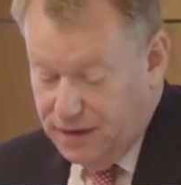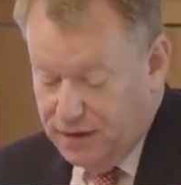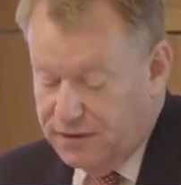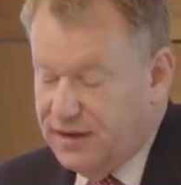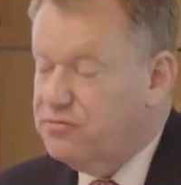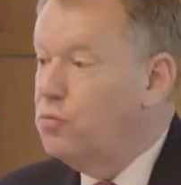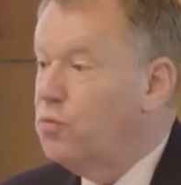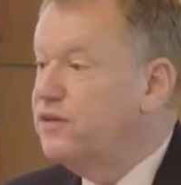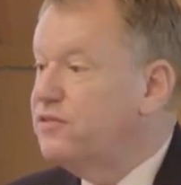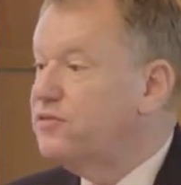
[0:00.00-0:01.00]
And that's what
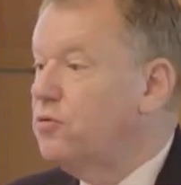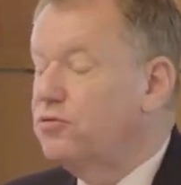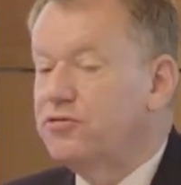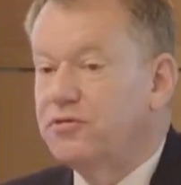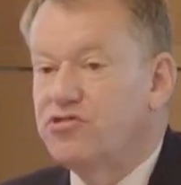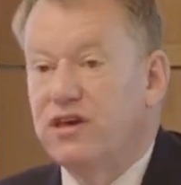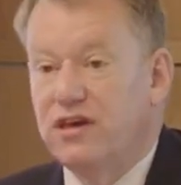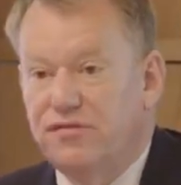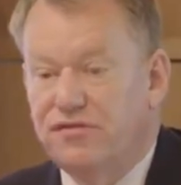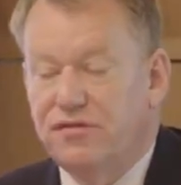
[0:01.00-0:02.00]
we sought to
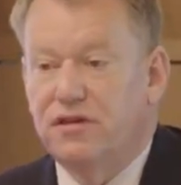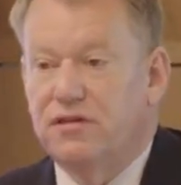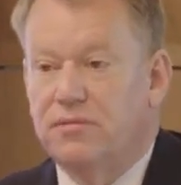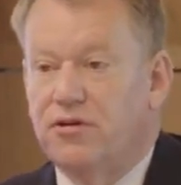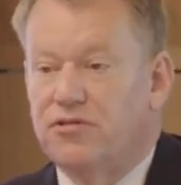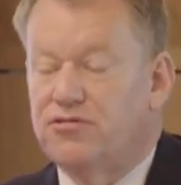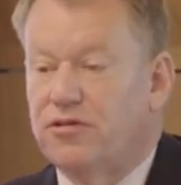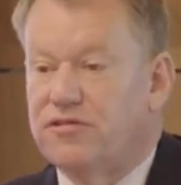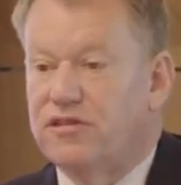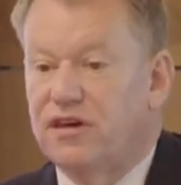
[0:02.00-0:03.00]
achieve, the Boris
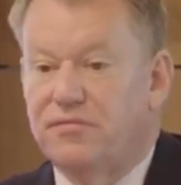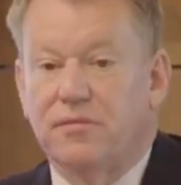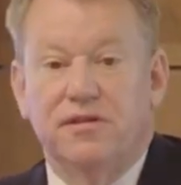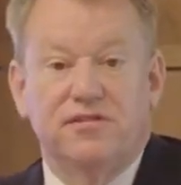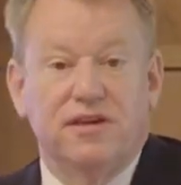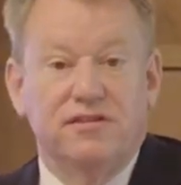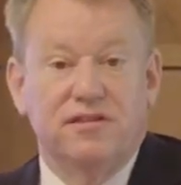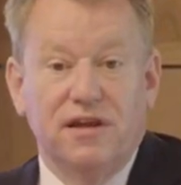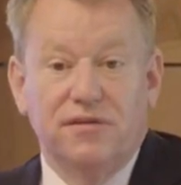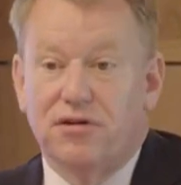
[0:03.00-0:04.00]
Johnson government, in
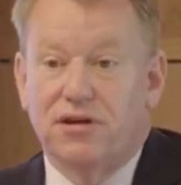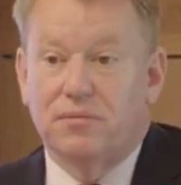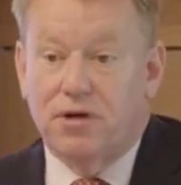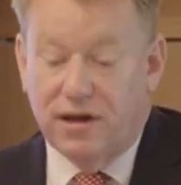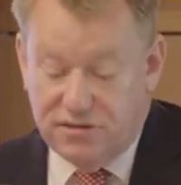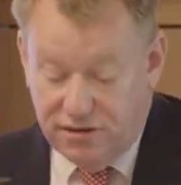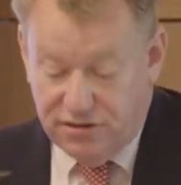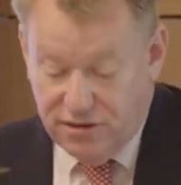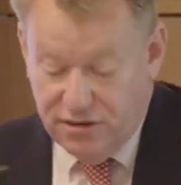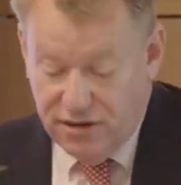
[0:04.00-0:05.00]
delivering
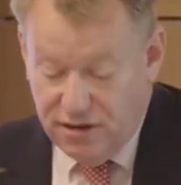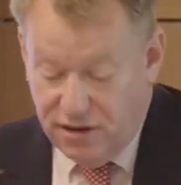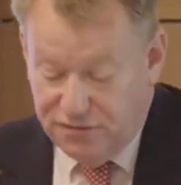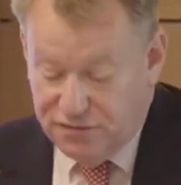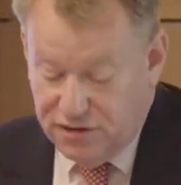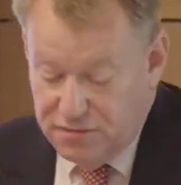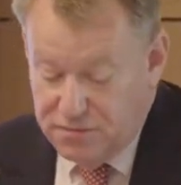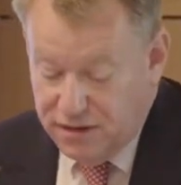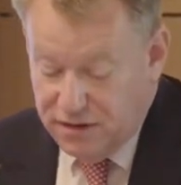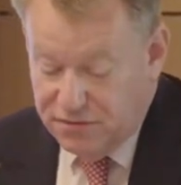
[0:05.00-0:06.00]
Brexit after the
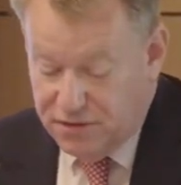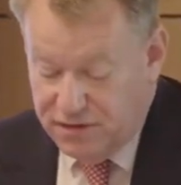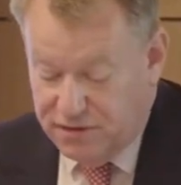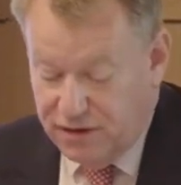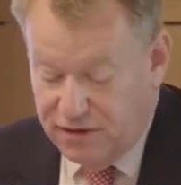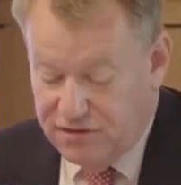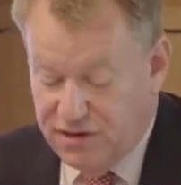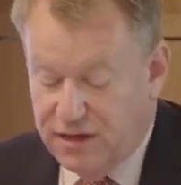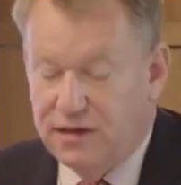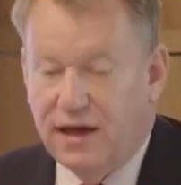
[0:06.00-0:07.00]
middle of
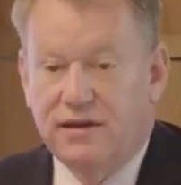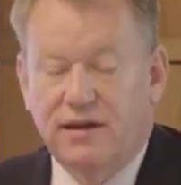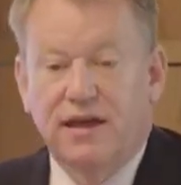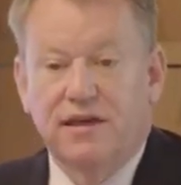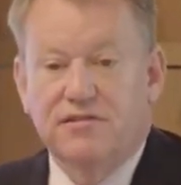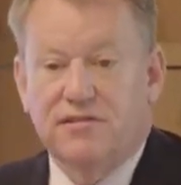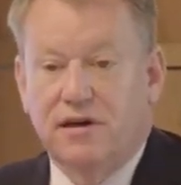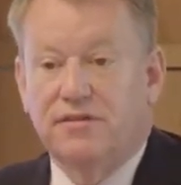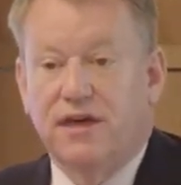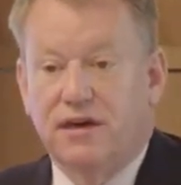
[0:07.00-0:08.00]
2019, and it is,
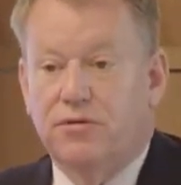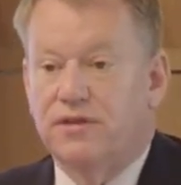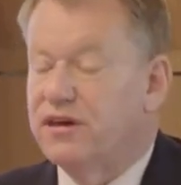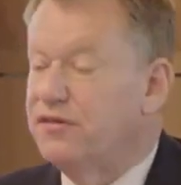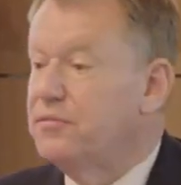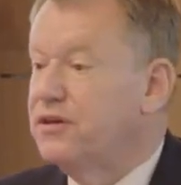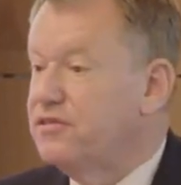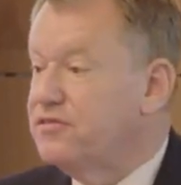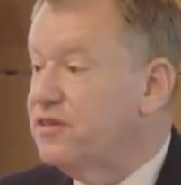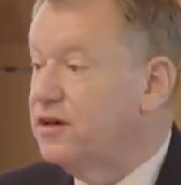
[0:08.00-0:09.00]
I think, what the government
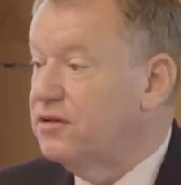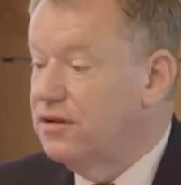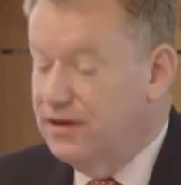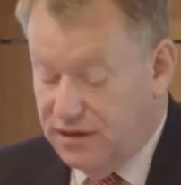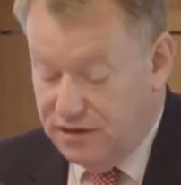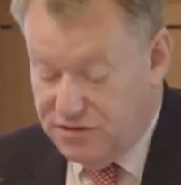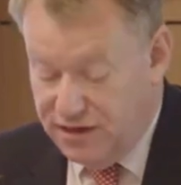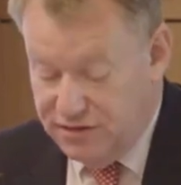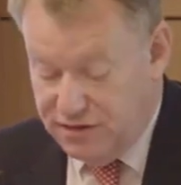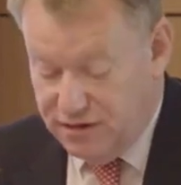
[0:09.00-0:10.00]
is still
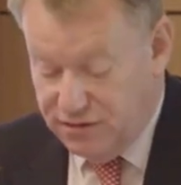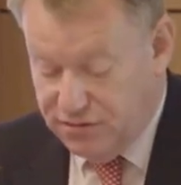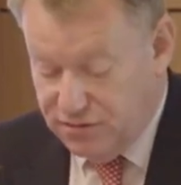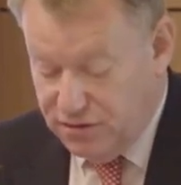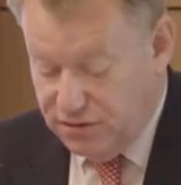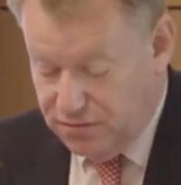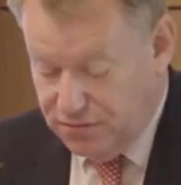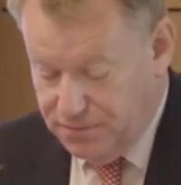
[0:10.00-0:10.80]
intending to do.